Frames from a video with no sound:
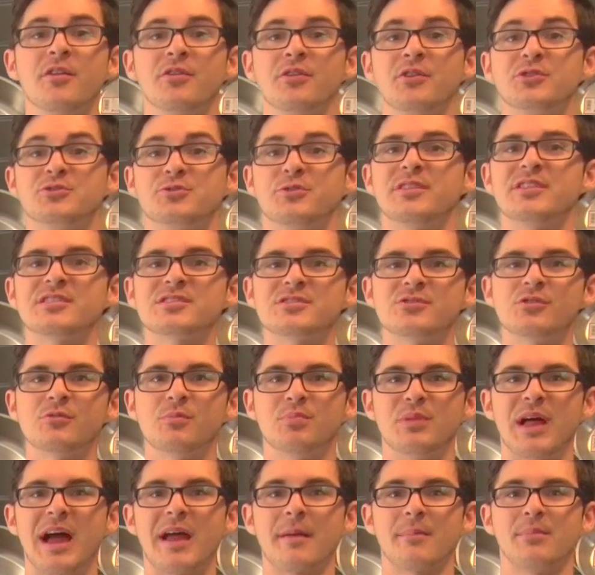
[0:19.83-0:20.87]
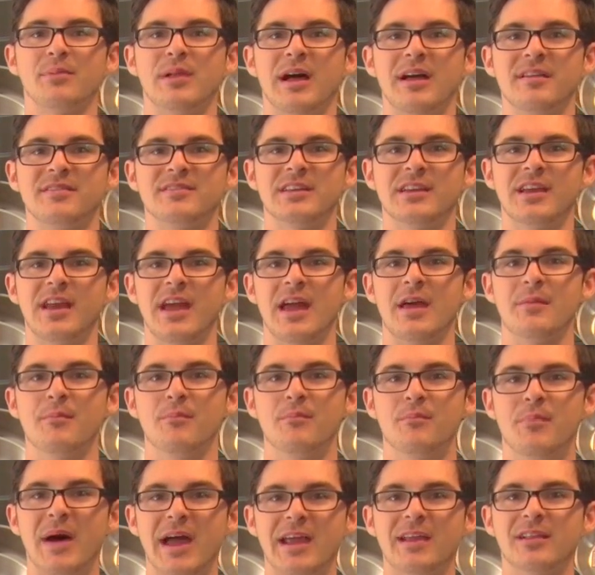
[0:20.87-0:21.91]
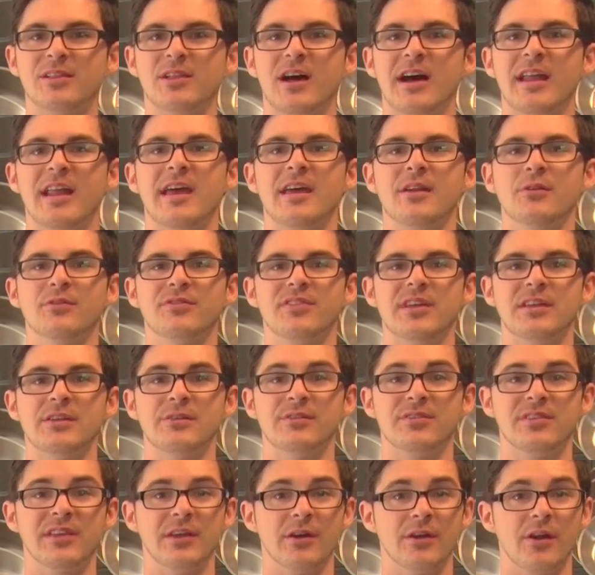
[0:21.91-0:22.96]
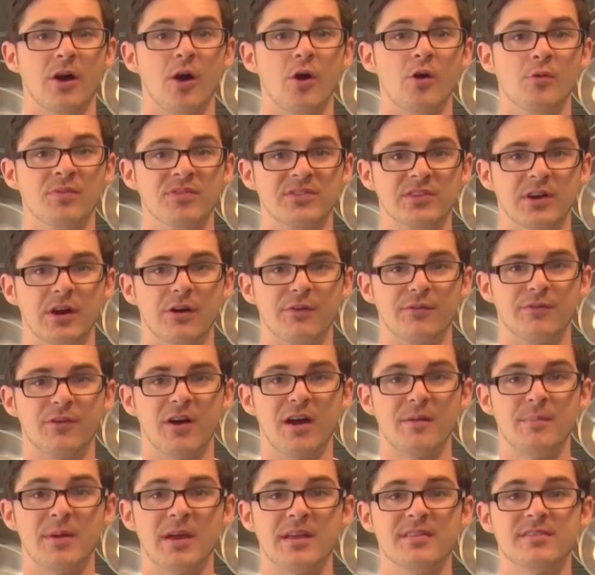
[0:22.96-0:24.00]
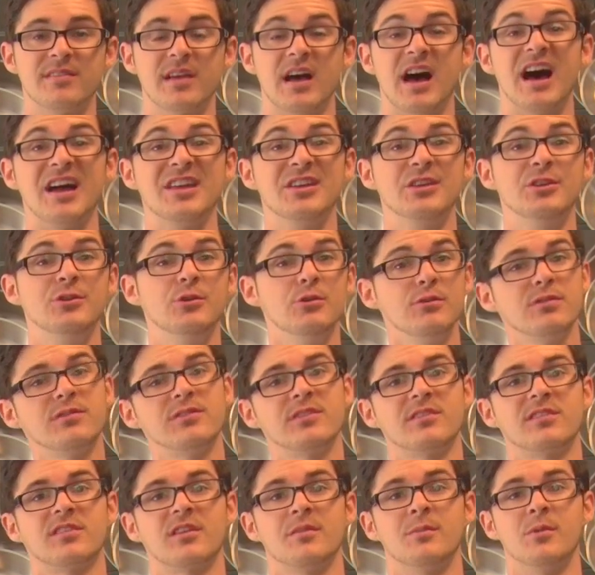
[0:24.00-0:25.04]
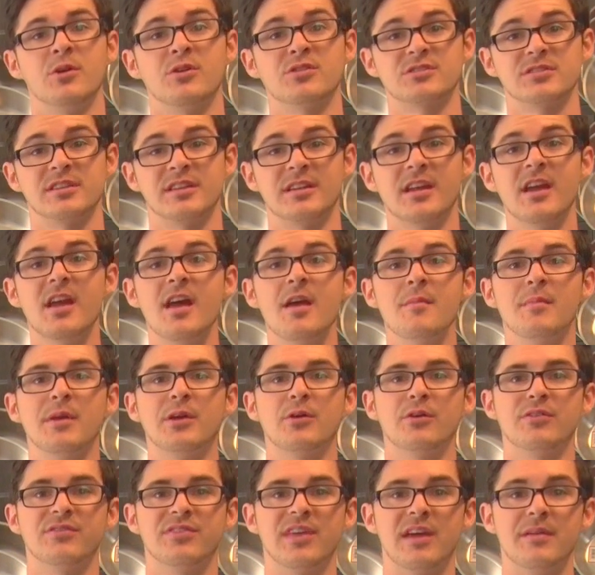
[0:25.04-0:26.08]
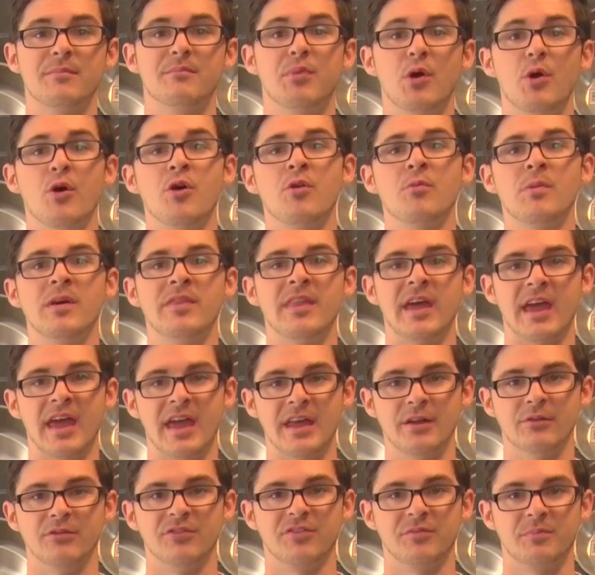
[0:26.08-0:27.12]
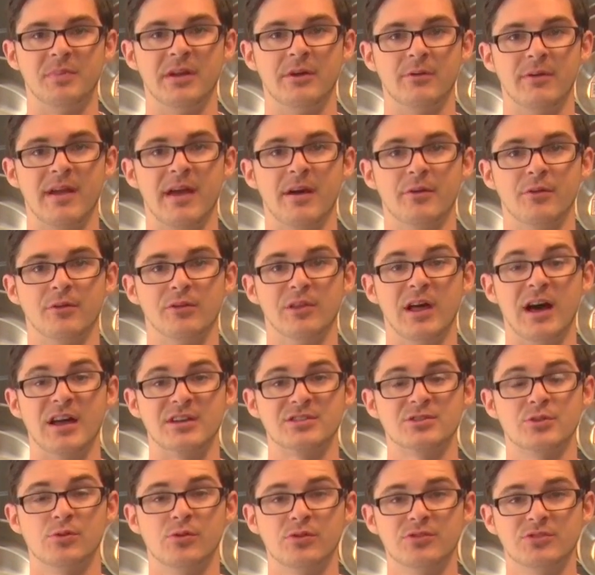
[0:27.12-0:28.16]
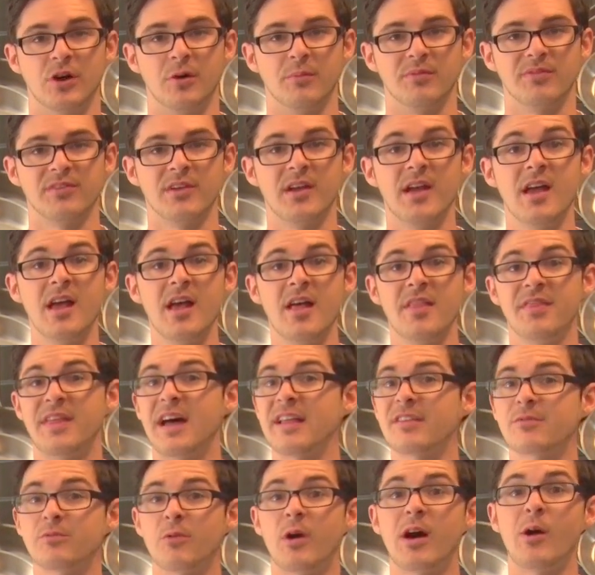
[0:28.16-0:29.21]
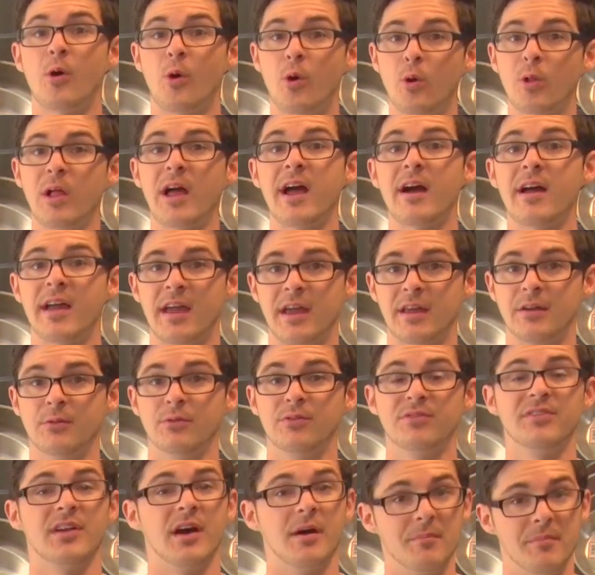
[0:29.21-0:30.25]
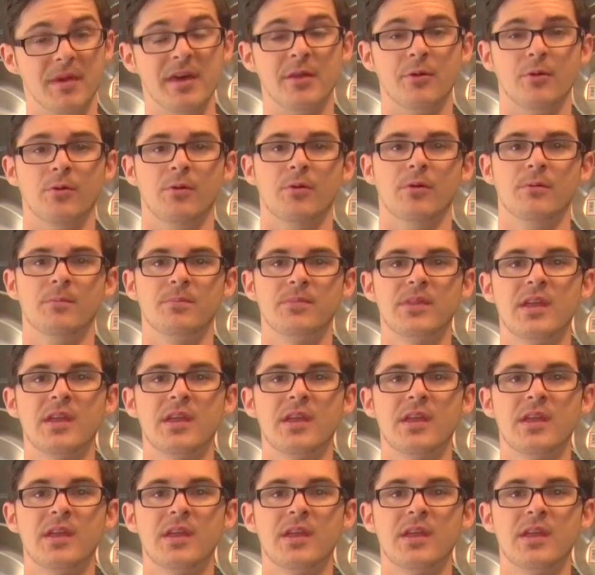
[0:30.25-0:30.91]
The traditional black plastic and Bakelite handles that you see on home-style fry pans are useless commercially because they burn when the handles spin around on large cooktops. That's why all our handles are metal.